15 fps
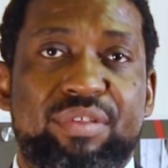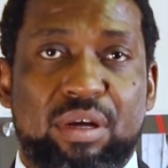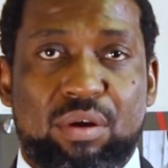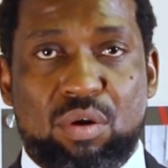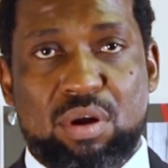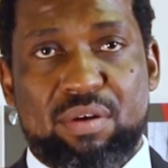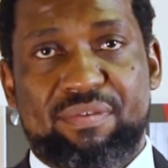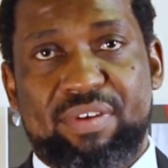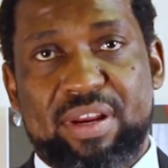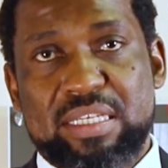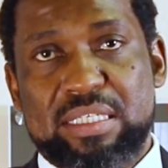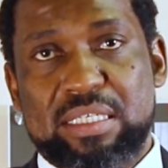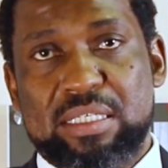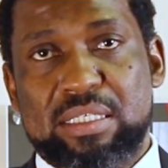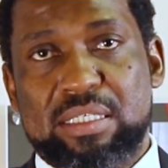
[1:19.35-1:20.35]
the
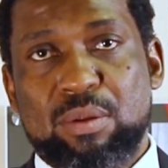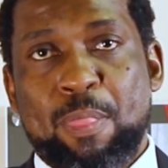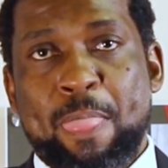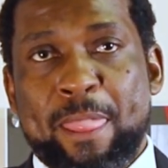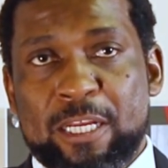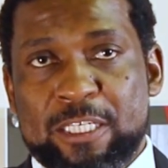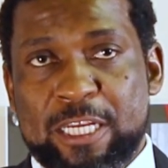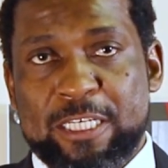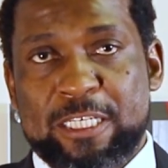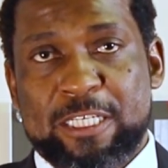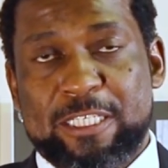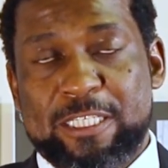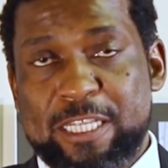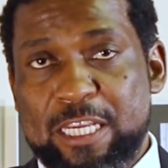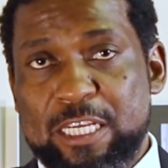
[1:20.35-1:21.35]
conferences such
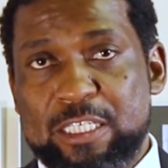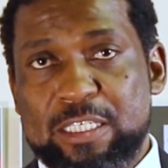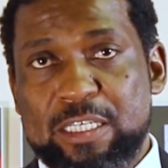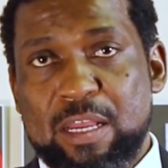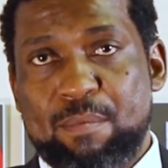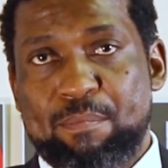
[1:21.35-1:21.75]
as these,